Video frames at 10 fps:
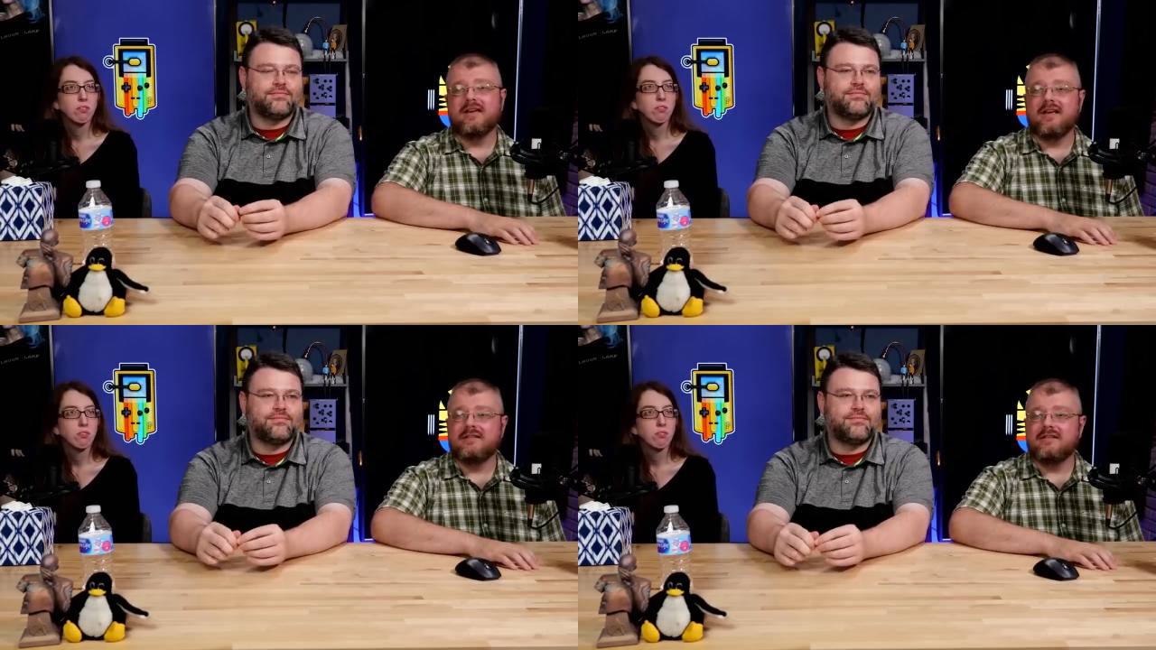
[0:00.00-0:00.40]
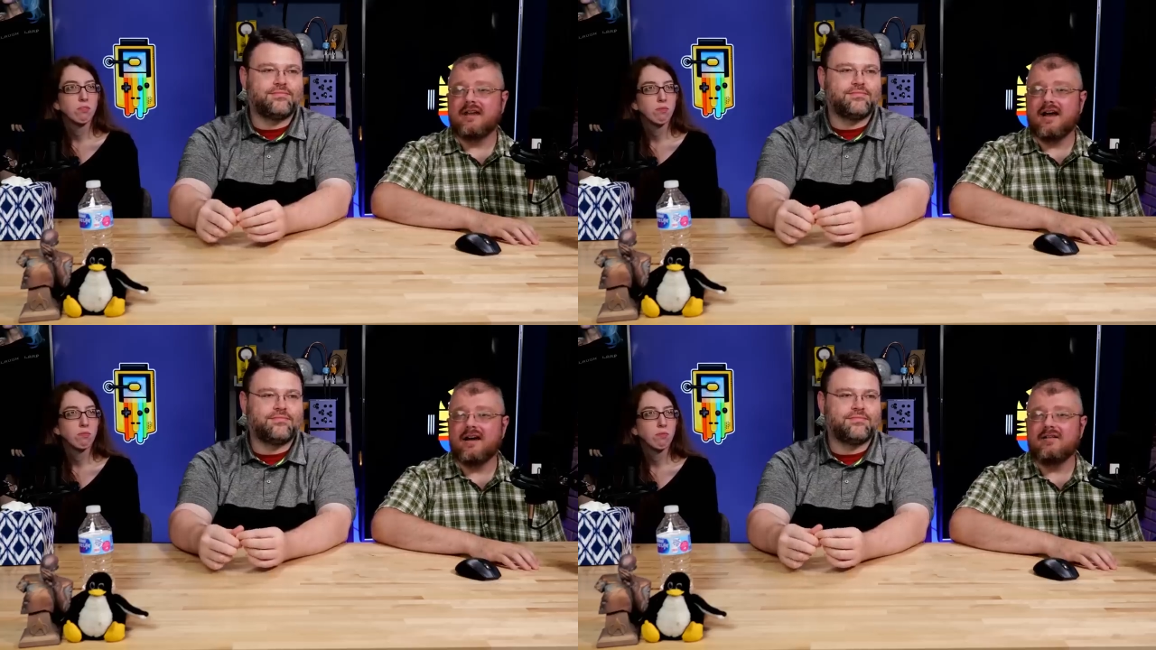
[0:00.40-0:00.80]
Speaker 1: that
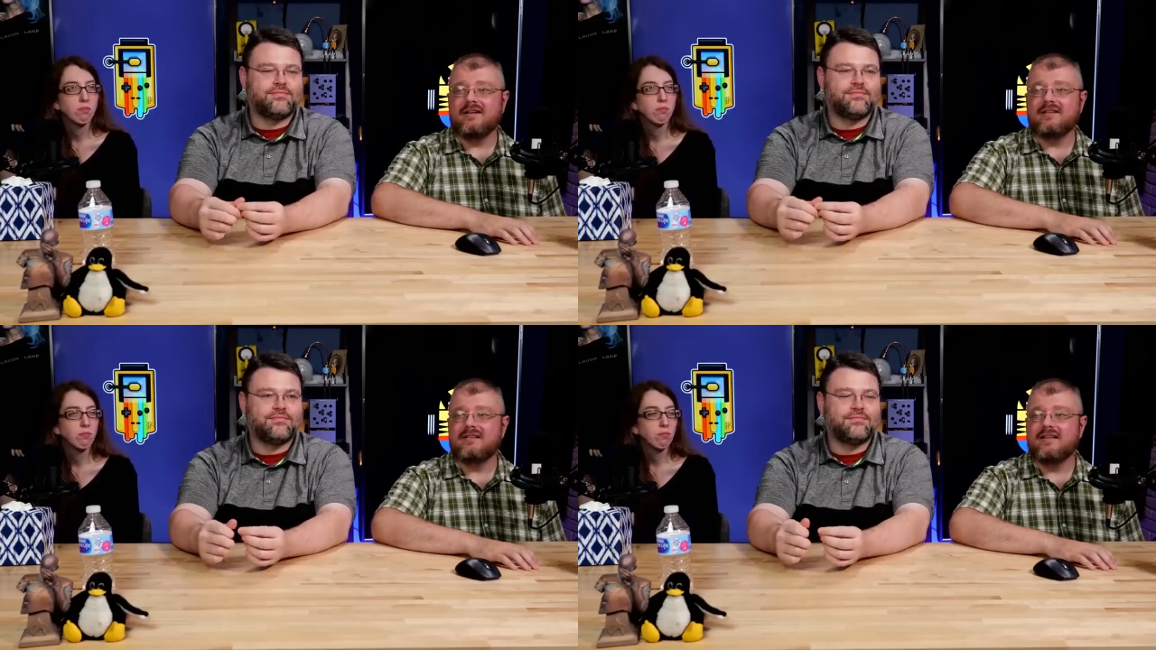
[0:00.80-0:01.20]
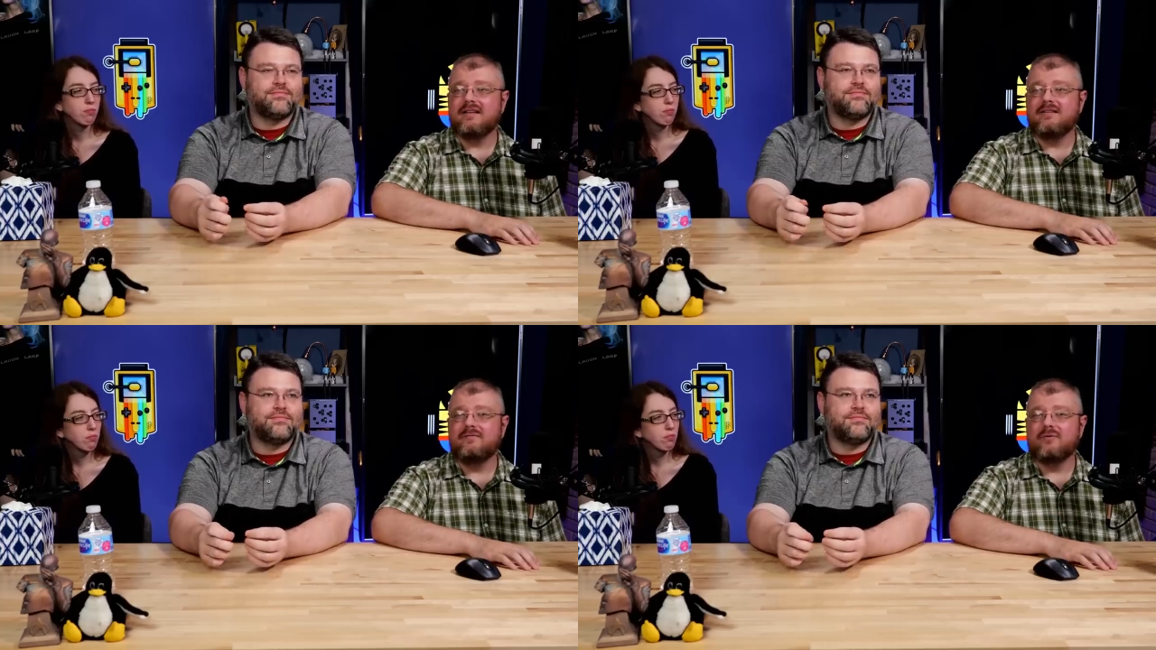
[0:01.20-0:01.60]
the IRS
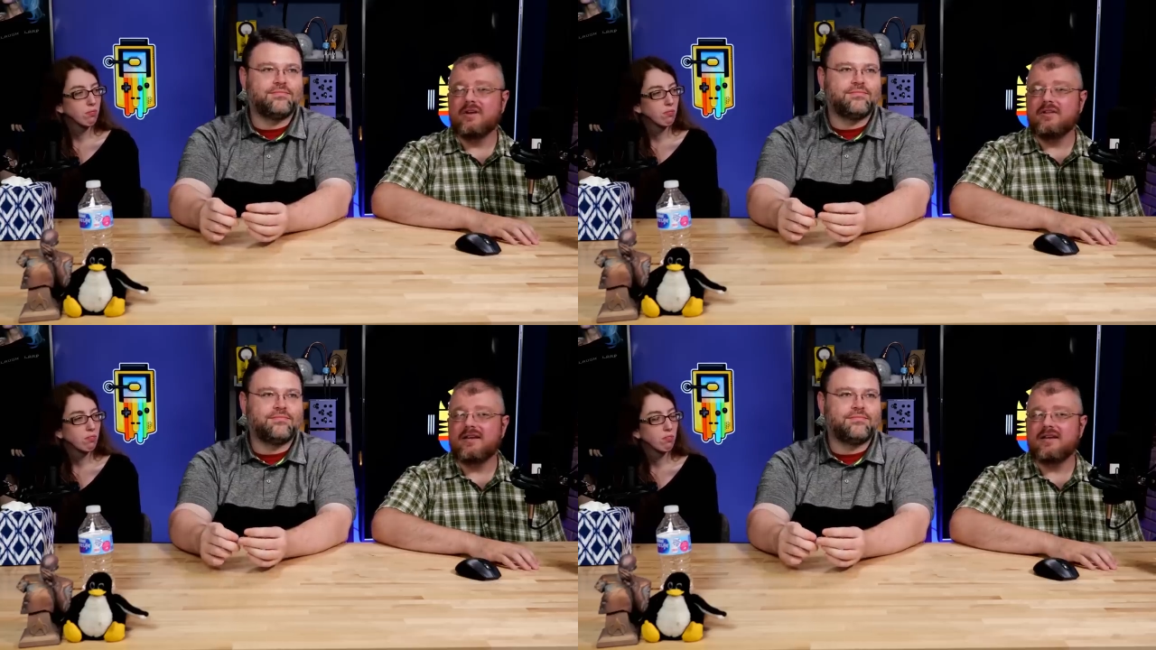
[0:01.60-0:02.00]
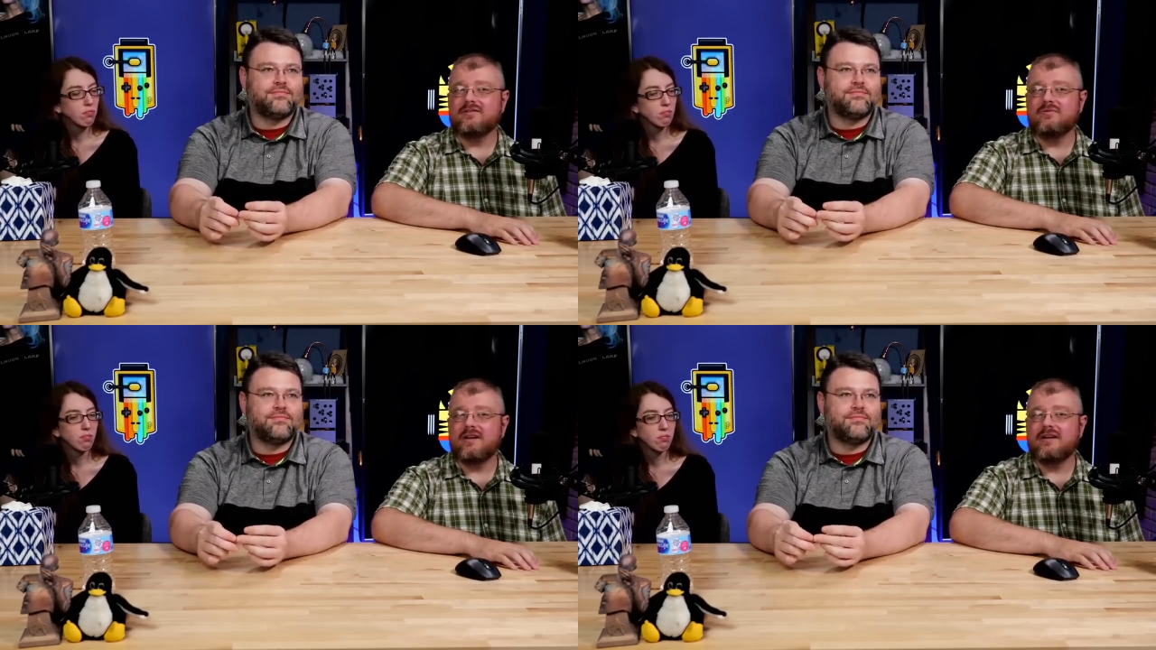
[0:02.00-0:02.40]
needed
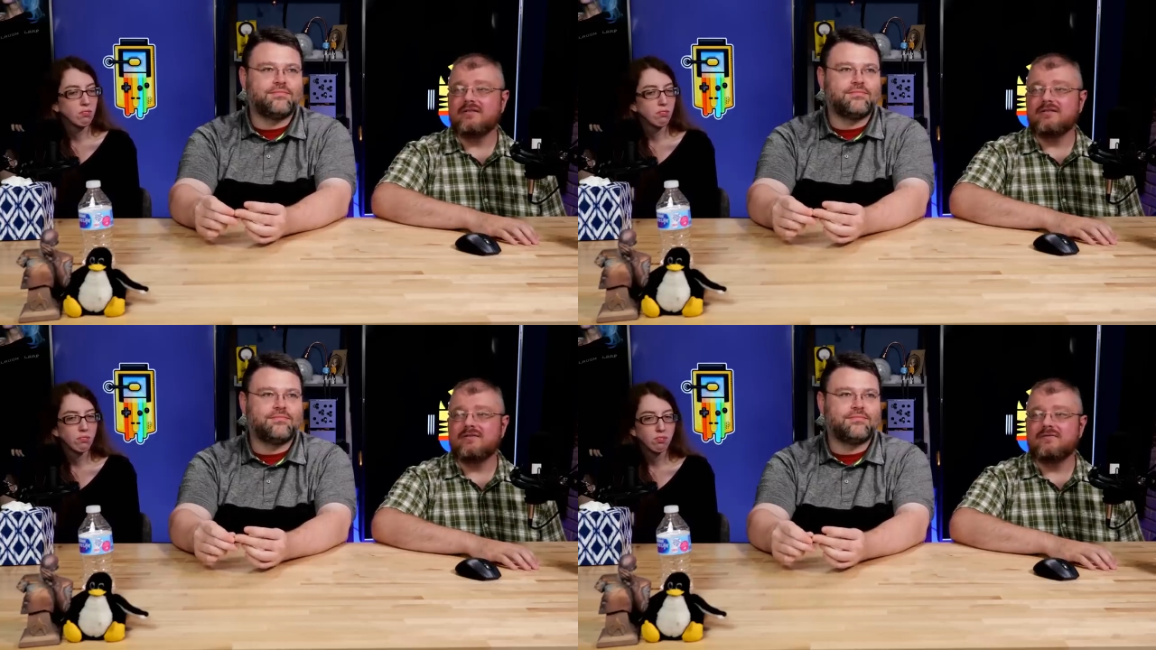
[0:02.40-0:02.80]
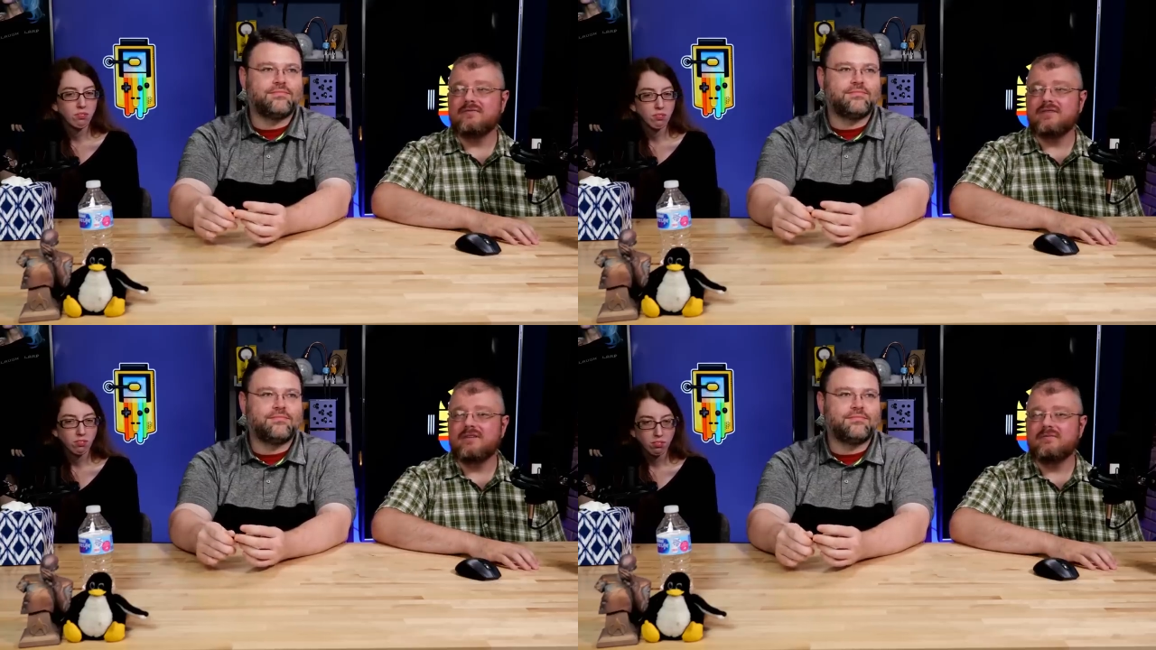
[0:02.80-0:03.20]
40,000 rounds
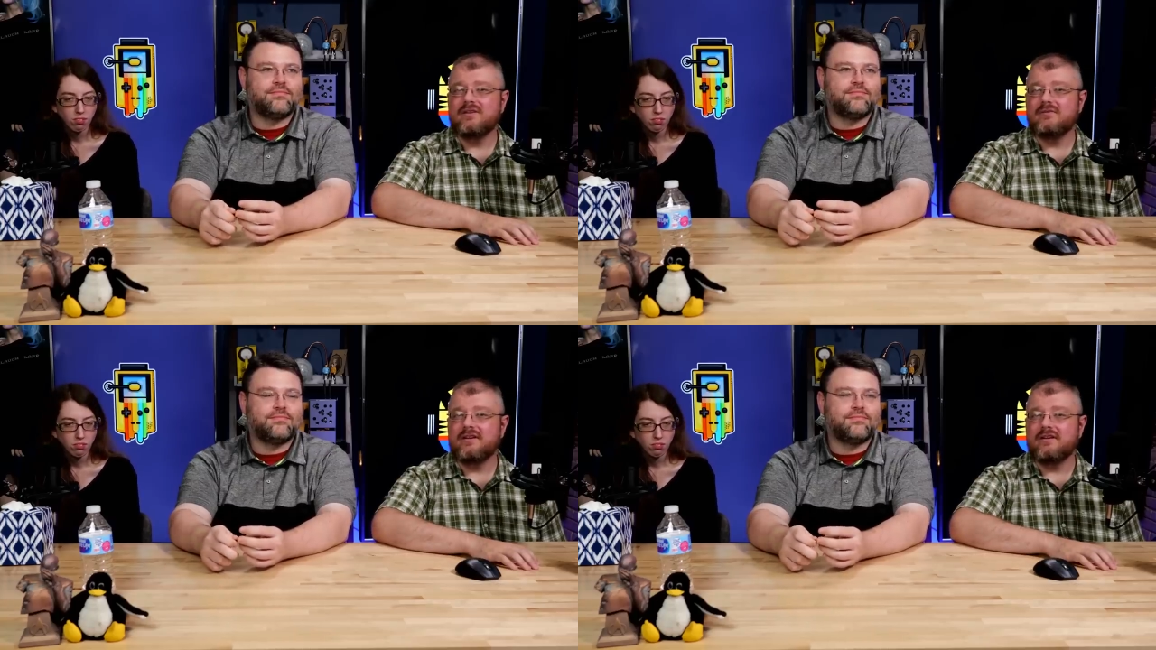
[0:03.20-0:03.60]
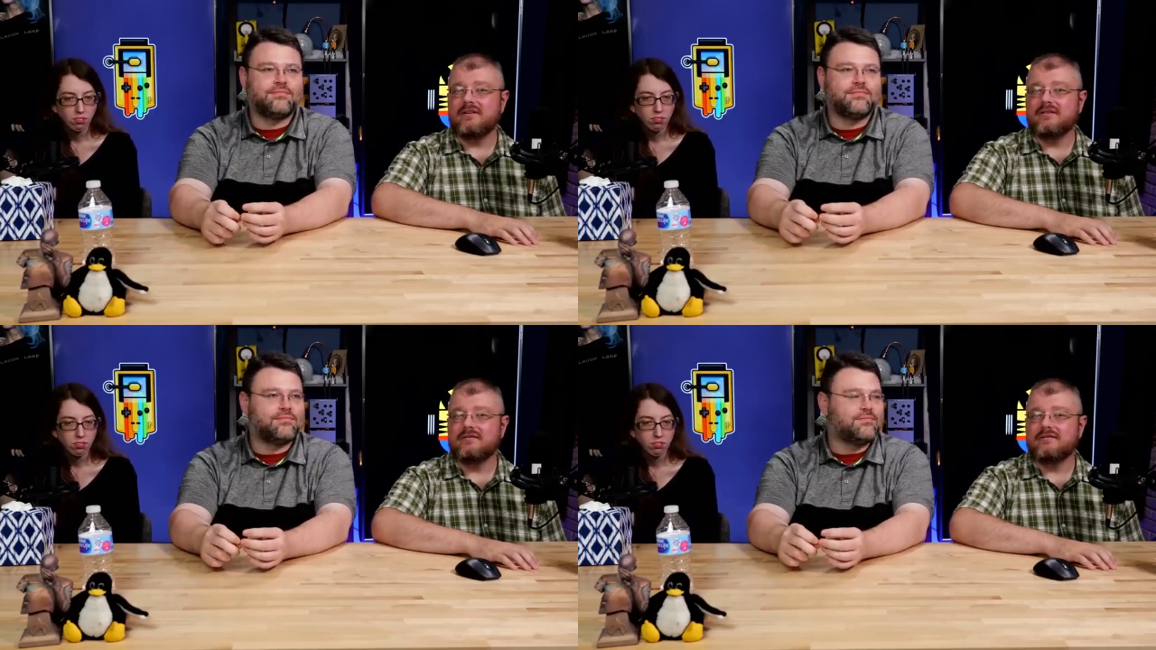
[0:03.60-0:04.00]
of 10
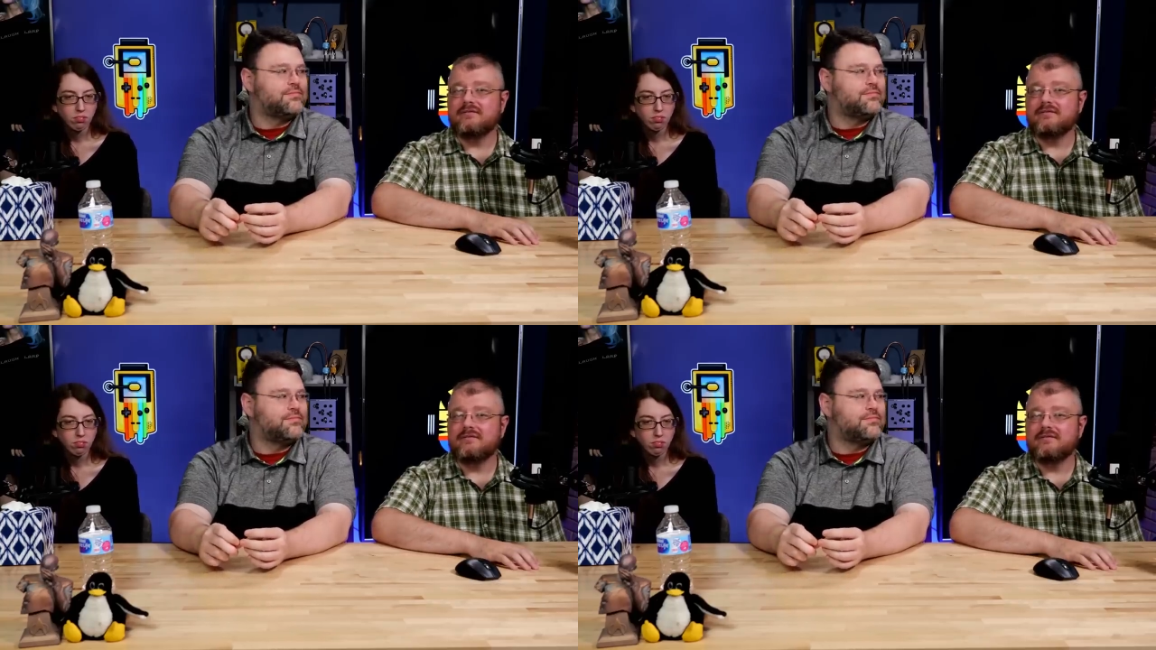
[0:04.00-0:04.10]
millimeter.